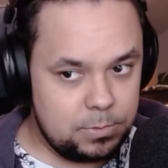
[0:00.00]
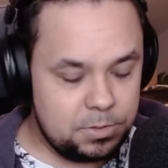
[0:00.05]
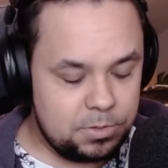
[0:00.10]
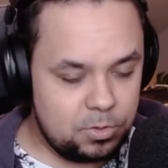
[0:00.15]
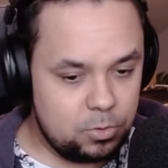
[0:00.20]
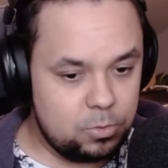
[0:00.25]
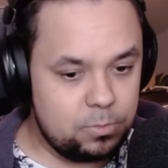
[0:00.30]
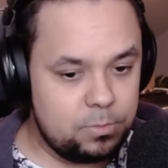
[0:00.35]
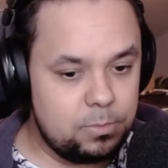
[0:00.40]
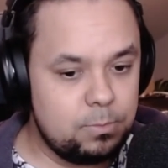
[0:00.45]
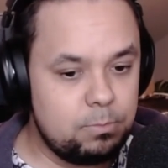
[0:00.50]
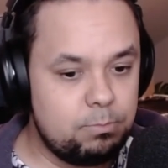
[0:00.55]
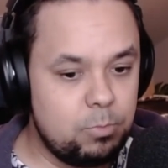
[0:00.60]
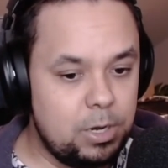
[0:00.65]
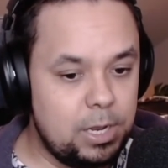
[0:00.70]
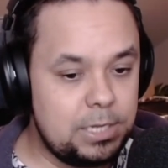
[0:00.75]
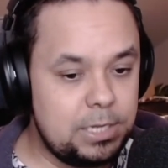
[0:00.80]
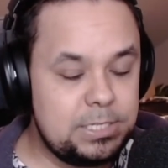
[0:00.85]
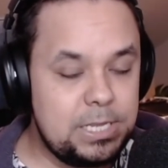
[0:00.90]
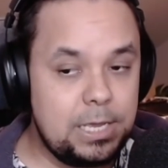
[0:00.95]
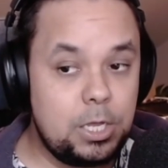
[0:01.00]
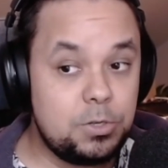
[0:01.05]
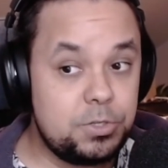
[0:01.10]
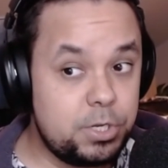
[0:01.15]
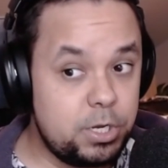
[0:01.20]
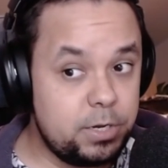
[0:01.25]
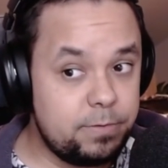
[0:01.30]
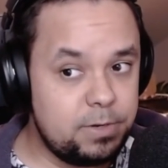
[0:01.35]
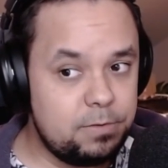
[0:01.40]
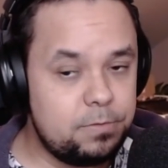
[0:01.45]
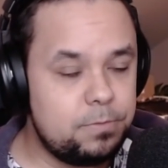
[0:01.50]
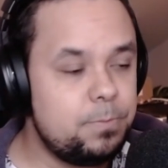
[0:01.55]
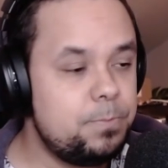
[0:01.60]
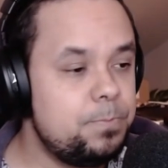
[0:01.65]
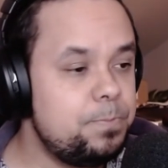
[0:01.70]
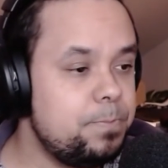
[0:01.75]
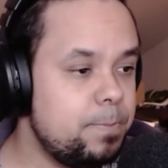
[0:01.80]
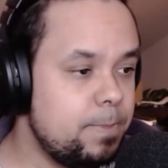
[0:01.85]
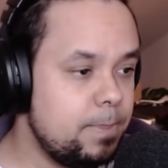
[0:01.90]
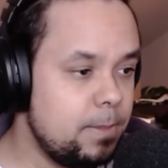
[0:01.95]
So when I say conservative,
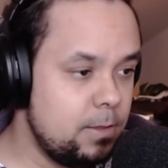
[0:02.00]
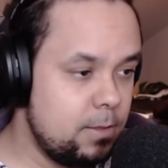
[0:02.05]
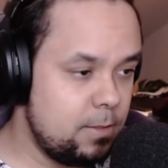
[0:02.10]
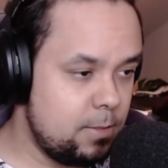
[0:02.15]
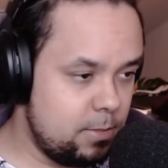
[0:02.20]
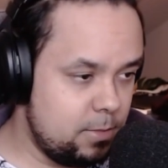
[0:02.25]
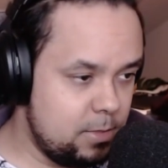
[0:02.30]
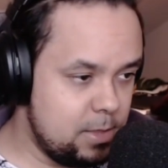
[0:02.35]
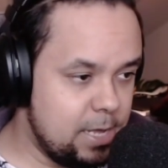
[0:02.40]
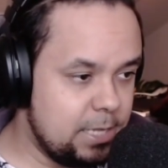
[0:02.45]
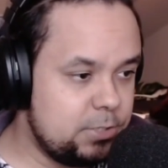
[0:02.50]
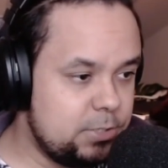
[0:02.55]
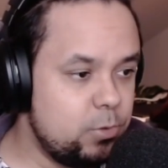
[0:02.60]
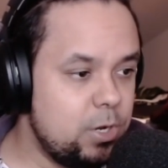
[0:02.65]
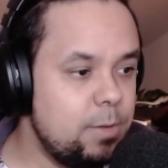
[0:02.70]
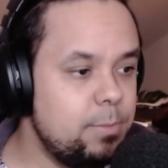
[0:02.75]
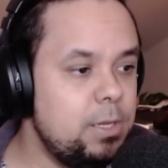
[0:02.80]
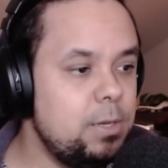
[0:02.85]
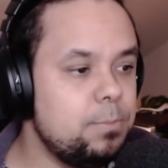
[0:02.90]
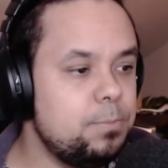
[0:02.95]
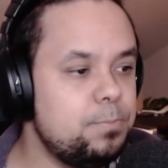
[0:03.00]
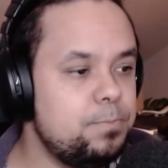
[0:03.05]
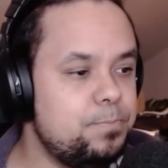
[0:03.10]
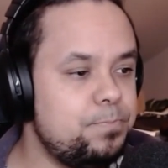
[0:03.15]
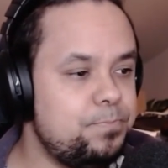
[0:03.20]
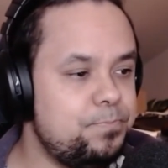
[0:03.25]
that's what I mean.